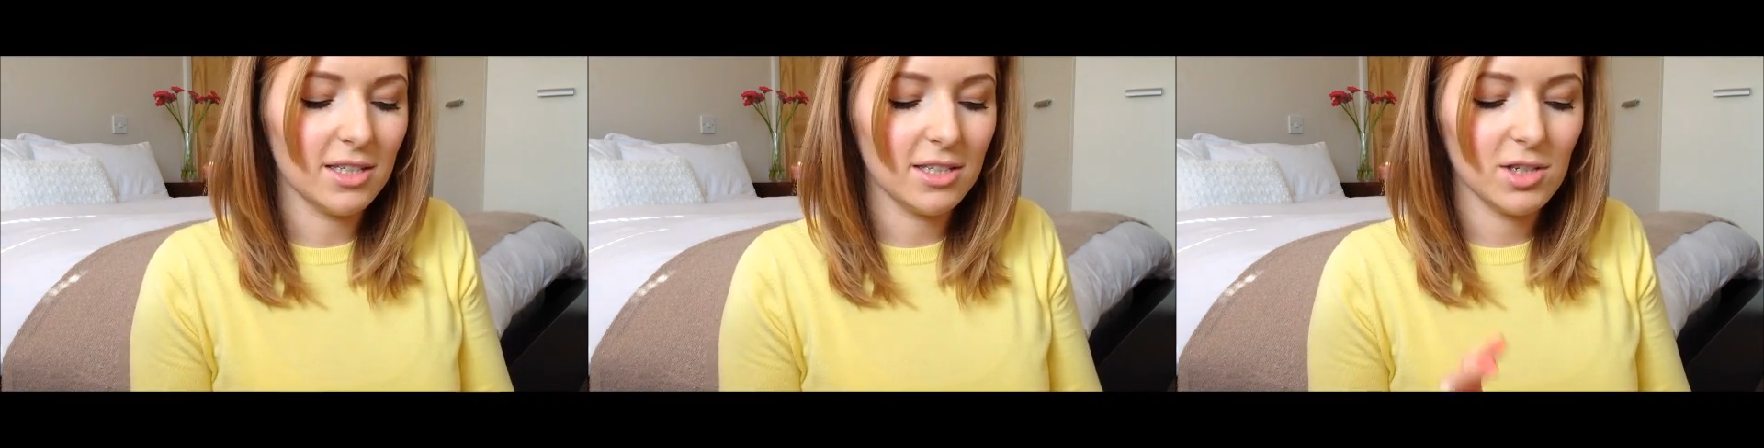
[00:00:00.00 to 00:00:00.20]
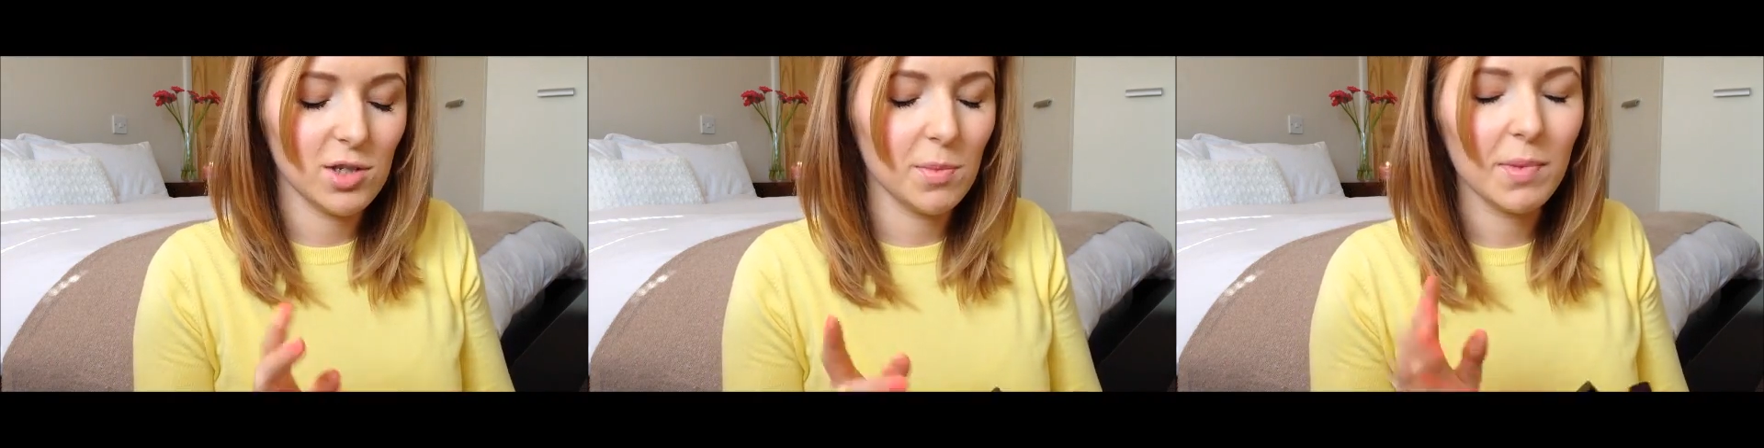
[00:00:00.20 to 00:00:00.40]

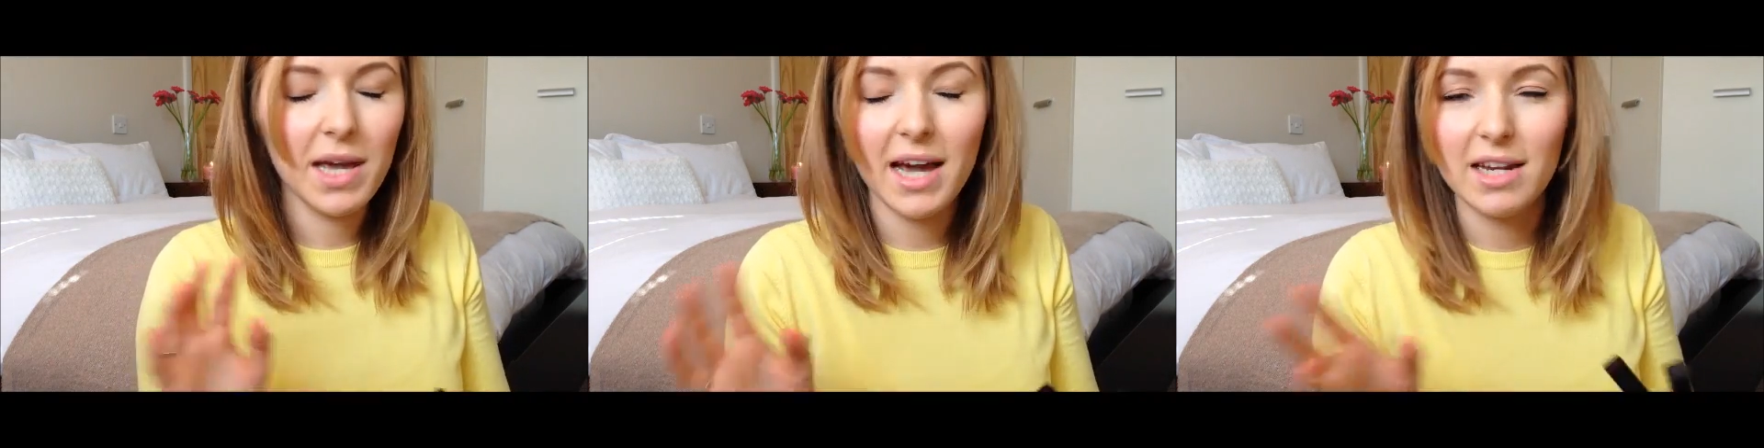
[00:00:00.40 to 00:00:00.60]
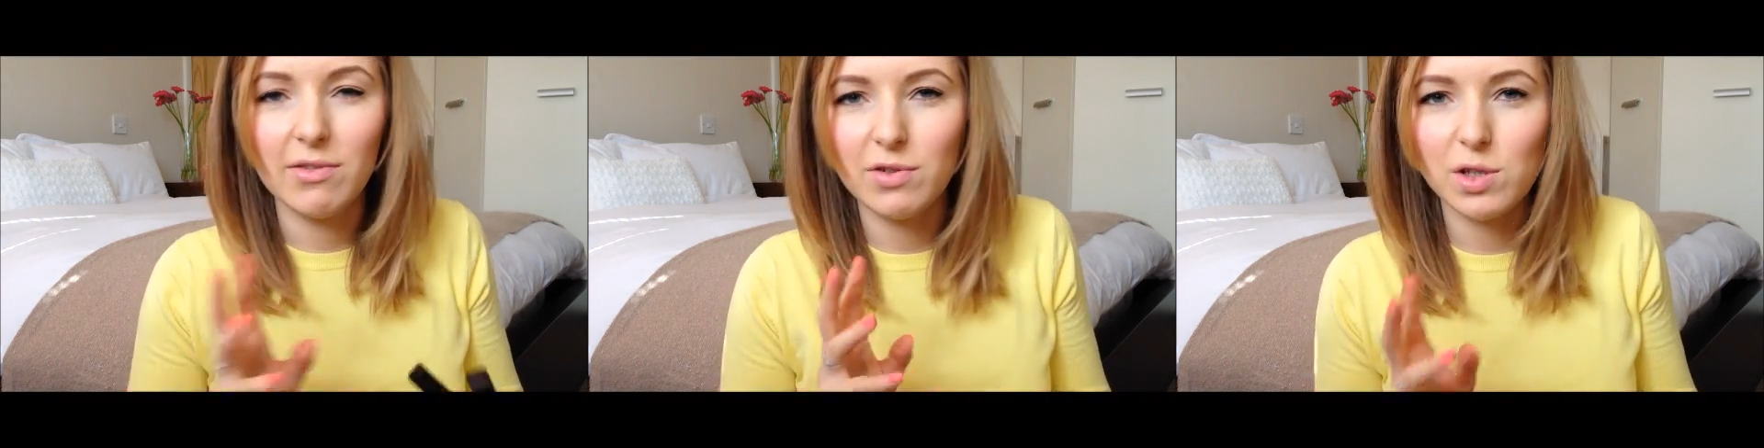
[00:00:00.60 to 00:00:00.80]
some
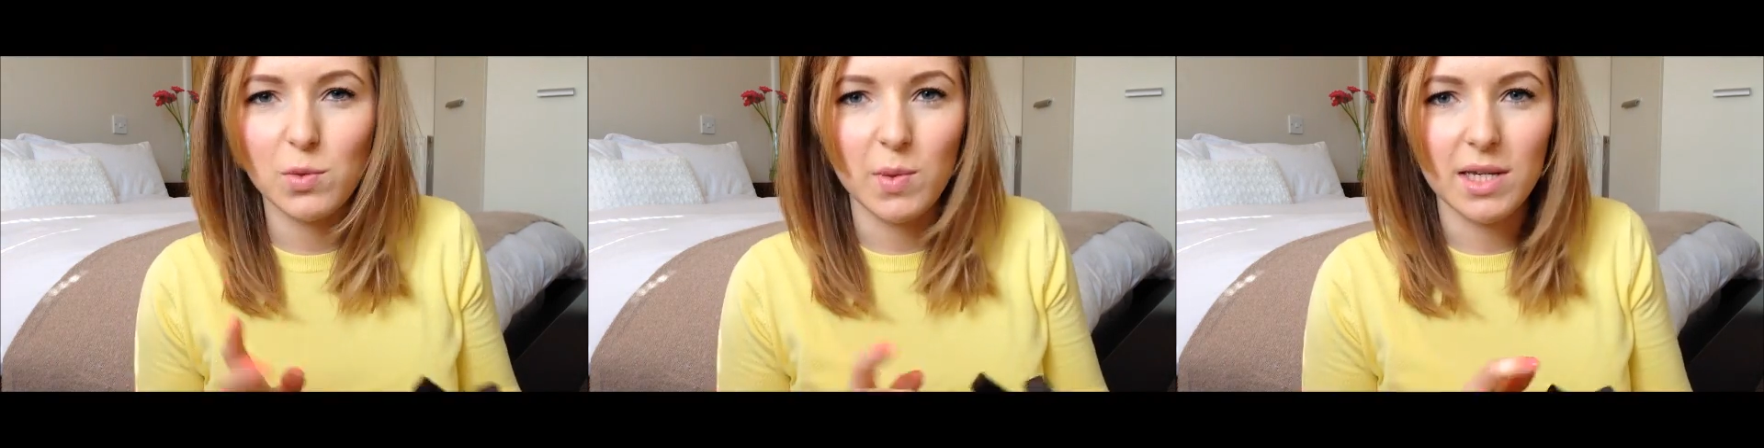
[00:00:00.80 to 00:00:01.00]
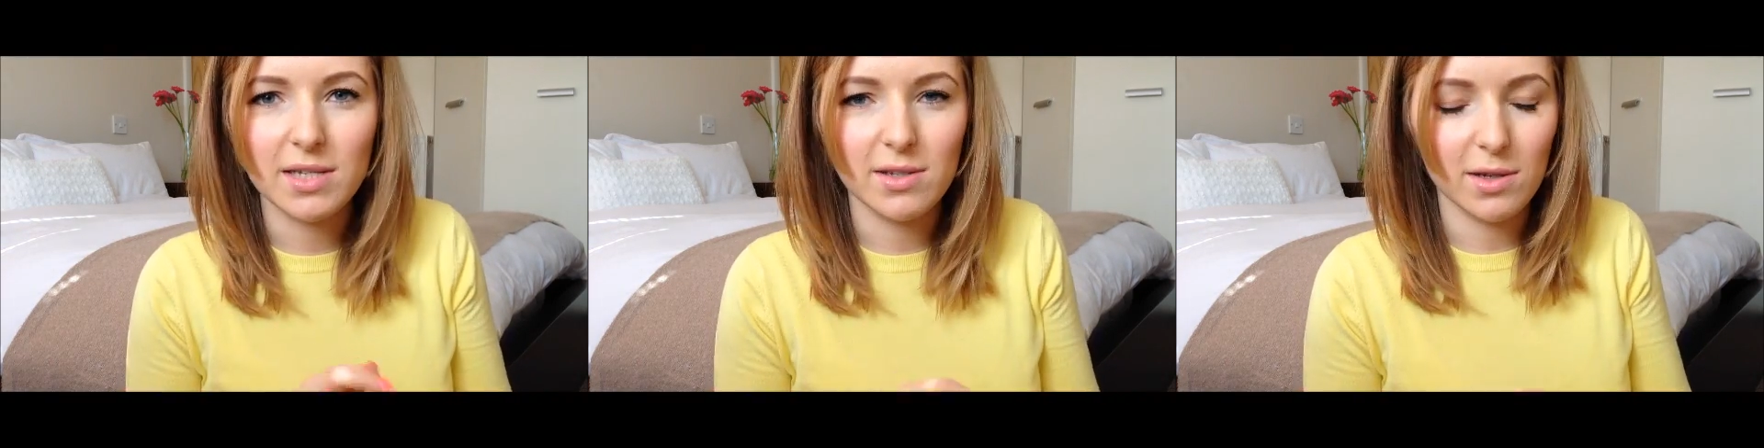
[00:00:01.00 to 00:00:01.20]
kind of
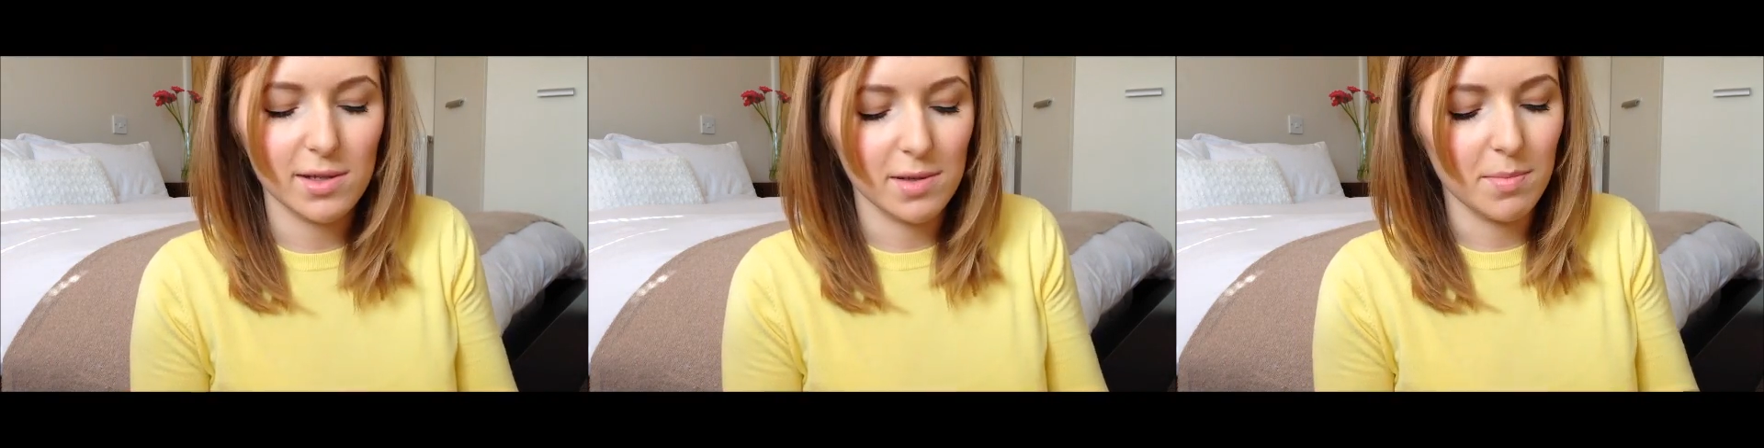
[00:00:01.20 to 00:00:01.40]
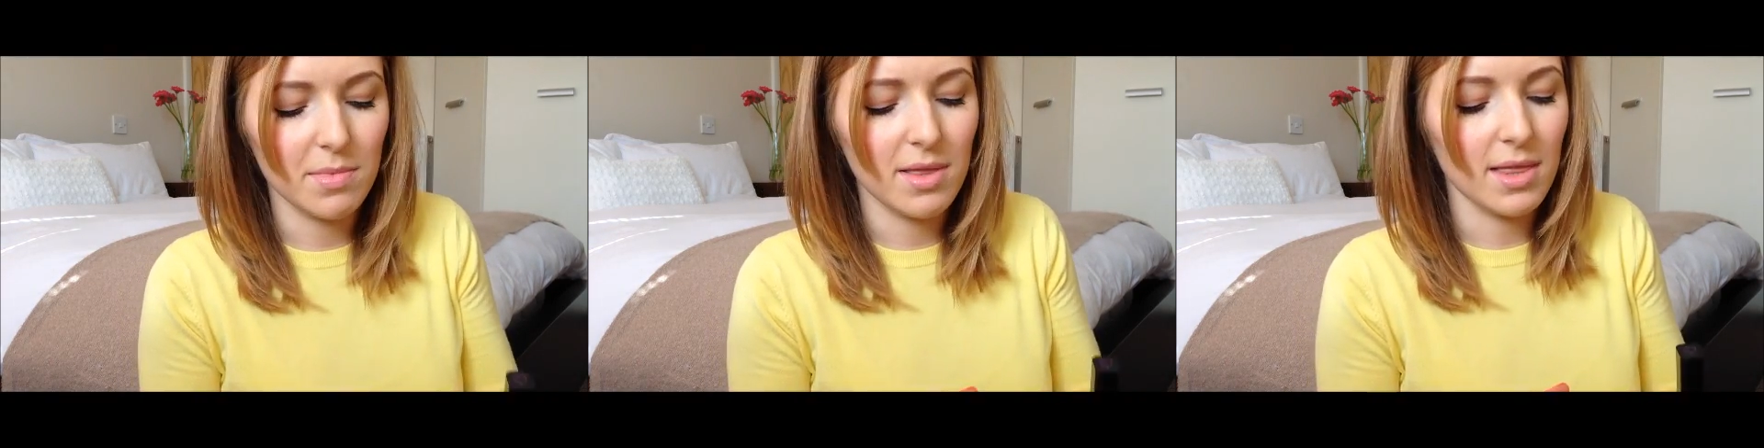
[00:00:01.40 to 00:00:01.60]
sweets or
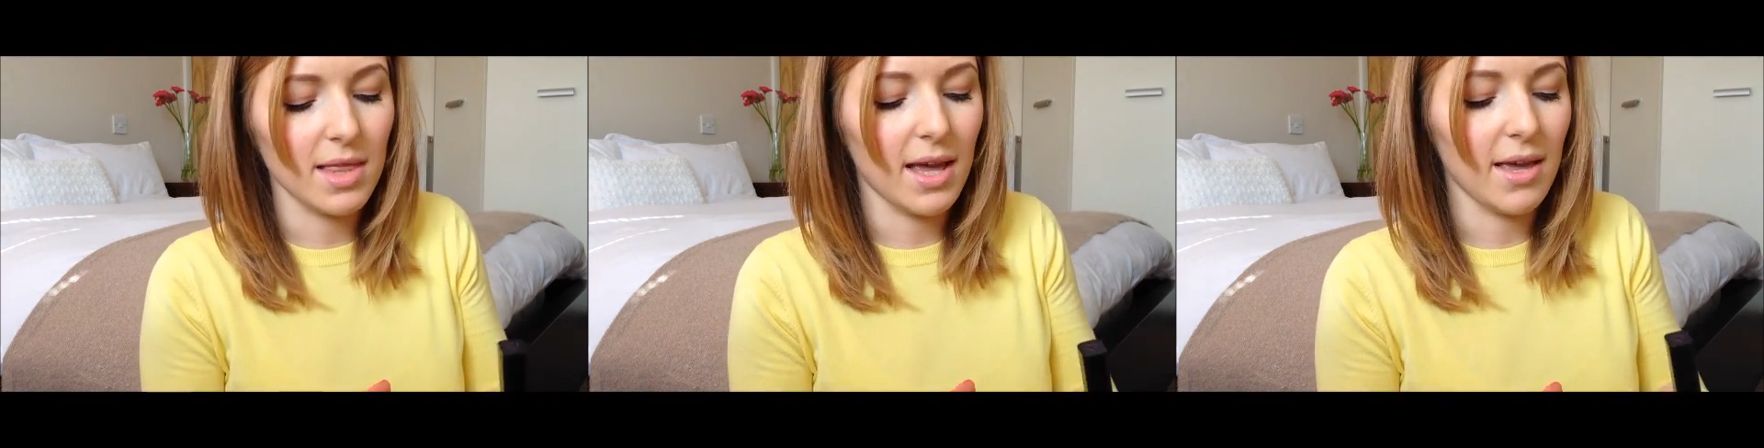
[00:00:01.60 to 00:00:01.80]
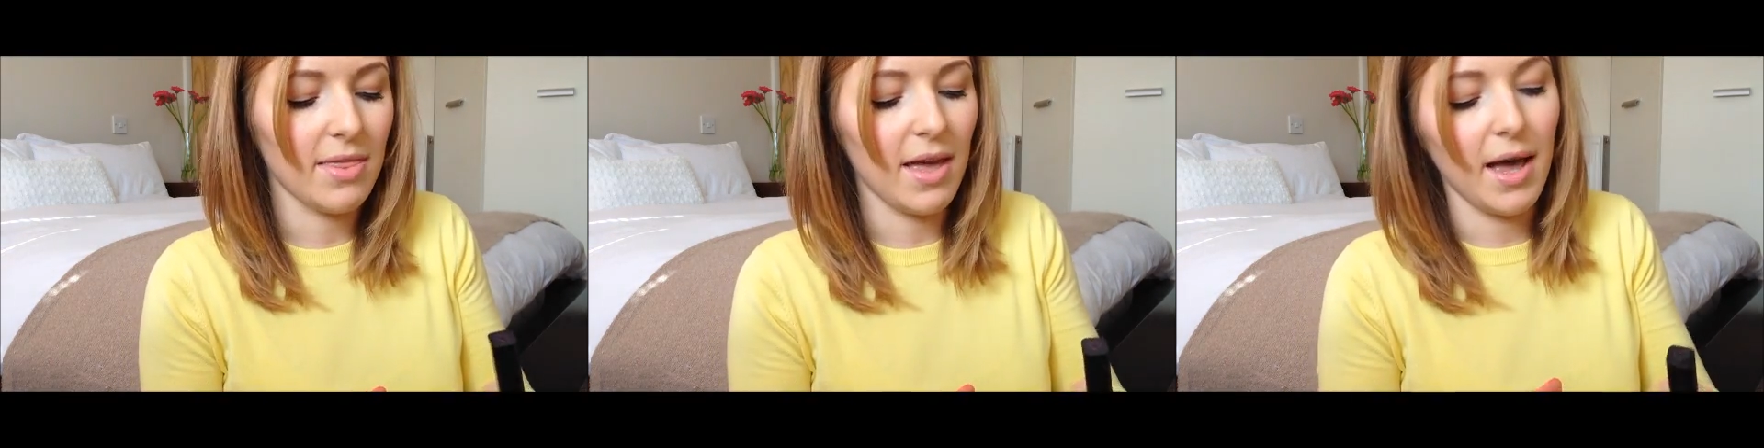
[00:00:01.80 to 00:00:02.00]
something
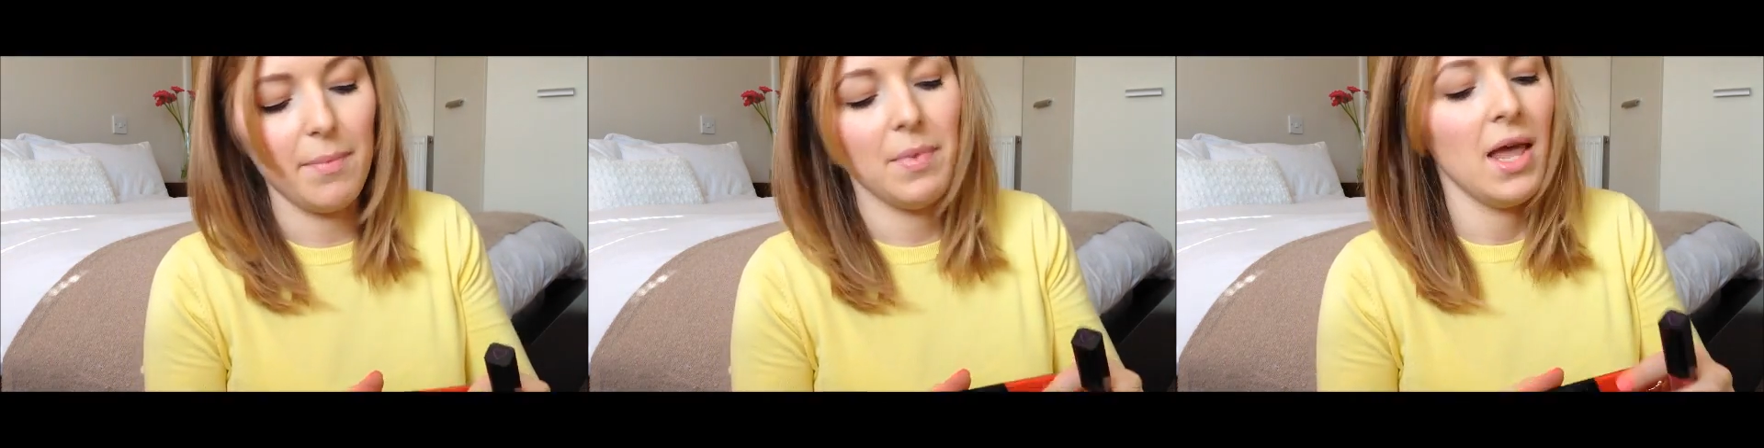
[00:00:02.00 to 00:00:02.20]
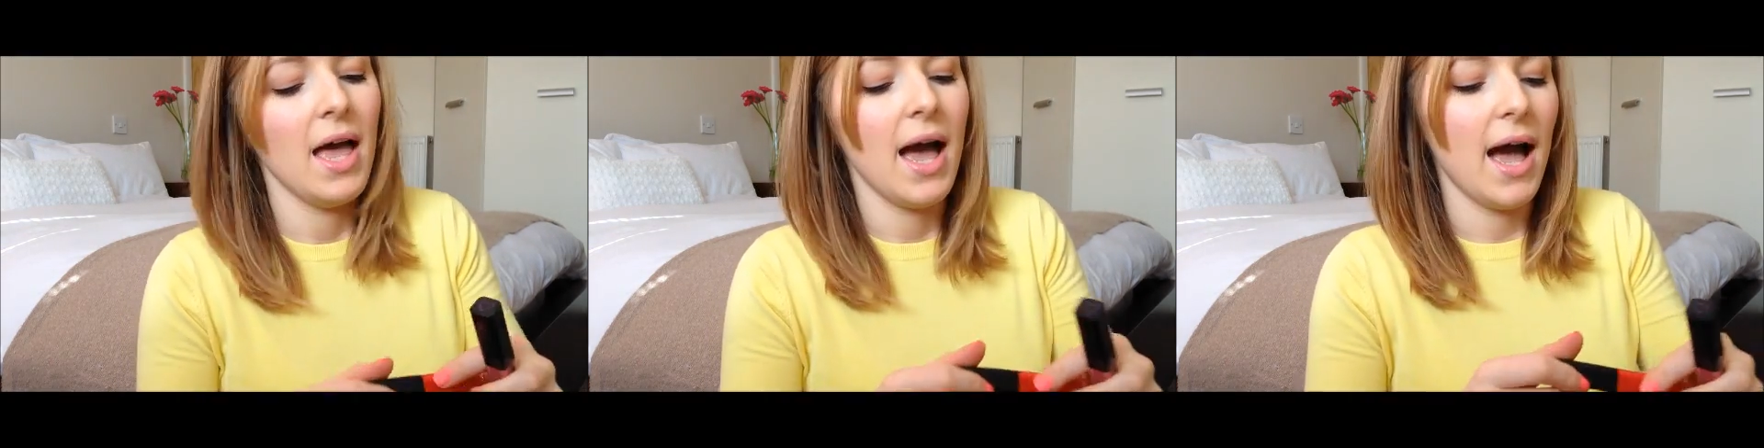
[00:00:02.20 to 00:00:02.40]
like that.